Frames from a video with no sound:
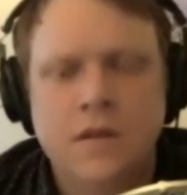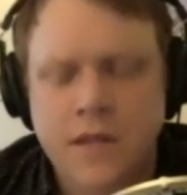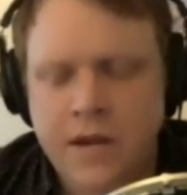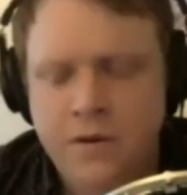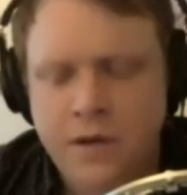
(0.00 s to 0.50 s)

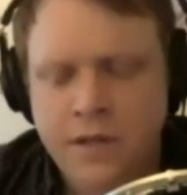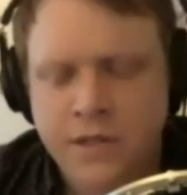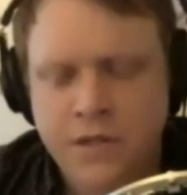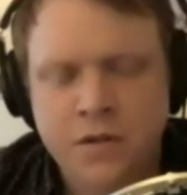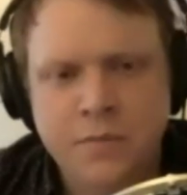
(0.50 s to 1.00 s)
Now, is
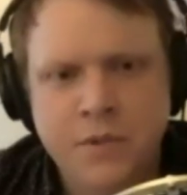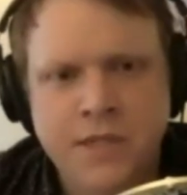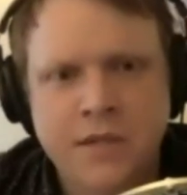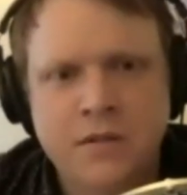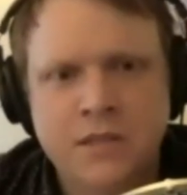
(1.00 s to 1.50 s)
there a
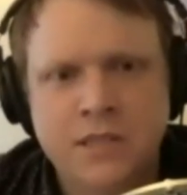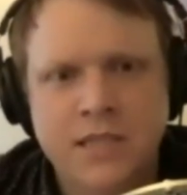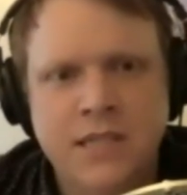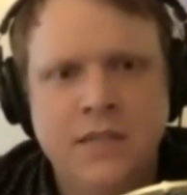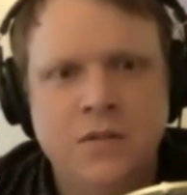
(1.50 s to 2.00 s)
particular
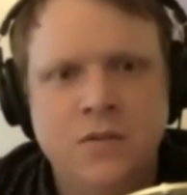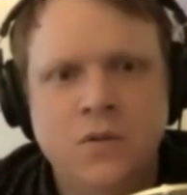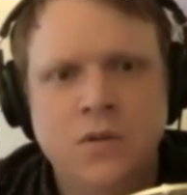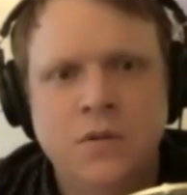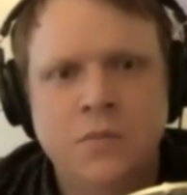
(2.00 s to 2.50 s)
scene
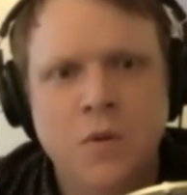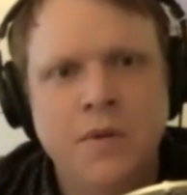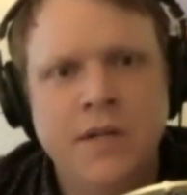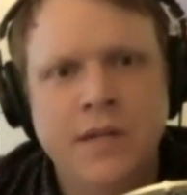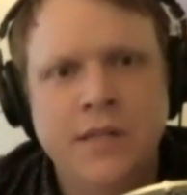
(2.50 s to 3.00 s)
or
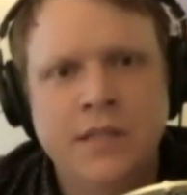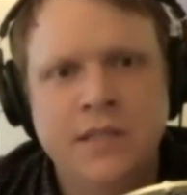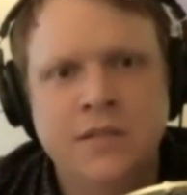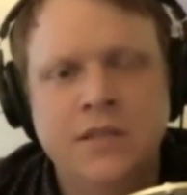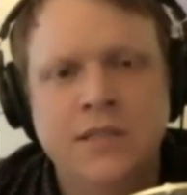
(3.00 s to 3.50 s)
moment in the
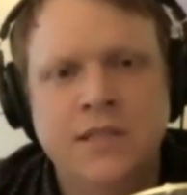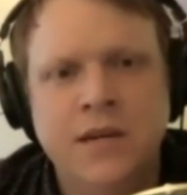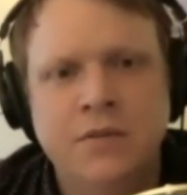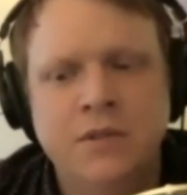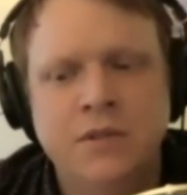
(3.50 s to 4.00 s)
series
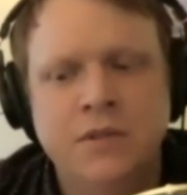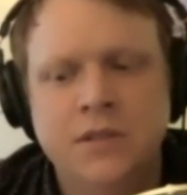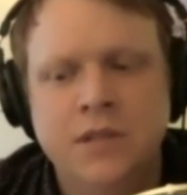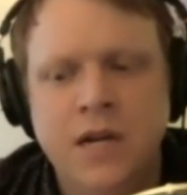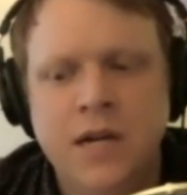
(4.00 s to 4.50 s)
that was